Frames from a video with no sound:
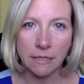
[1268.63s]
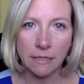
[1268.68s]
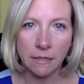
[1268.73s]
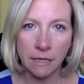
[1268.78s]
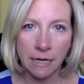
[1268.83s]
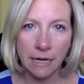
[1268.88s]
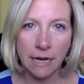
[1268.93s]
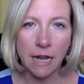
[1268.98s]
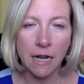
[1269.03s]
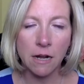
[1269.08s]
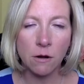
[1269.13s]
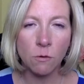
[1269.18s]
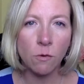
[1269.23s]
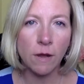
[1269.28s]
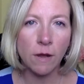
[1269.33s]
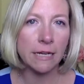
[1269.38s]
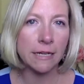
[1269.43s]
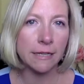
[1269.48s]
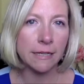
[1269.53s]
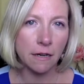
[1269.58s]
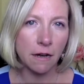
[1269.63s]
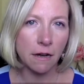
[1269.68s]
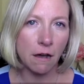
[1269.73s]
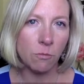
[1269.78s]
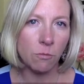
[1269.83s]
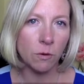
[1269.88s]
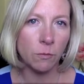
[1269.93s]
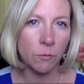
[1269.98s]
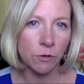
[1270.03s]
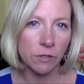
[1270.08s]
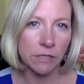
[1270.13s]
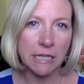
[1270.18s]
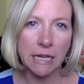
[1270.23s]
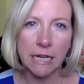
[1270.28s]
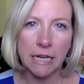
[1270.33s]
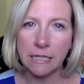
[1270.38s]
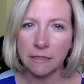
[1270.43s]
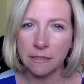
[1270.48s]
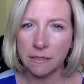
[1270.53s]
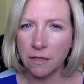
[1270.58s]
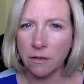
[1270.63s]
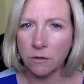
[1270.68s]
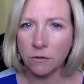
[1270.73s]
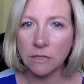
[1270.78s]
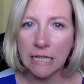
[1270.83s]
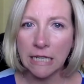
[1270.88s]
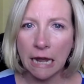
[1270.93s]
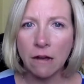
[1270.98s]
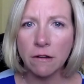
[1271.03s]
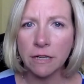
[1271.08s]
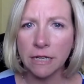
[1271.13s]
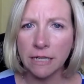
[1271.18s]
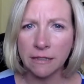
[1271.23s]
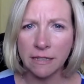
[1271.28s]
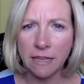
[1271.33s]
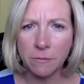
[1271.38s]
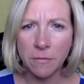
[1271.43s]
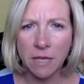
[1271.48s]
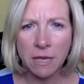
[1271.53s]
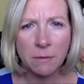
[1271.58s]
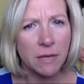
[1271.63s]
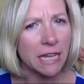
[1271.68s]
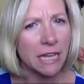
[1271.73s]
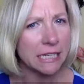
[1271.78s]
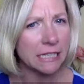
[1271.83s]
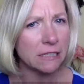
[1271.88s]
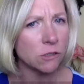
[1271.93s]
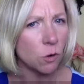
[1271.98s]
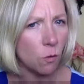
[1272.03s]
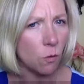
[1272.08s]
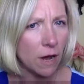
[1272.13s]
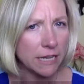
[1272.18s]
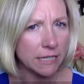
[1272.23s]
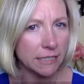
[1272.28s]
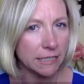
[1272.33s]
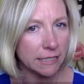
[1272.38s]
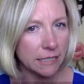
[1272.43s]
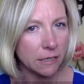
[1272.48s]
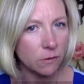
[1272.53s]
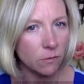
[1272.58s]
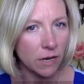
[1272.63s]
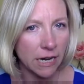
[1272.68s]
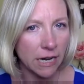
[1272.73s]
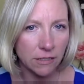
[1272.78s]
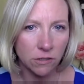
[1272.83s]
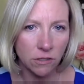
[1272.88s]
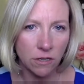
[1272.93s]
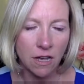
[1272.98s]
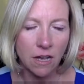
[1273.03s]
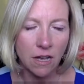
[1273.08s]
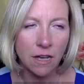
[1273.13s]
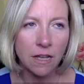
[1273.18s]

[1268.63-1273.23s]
And then I kind of waited a couple more days, you know, doubting that maybe I didn't quite see what I saw.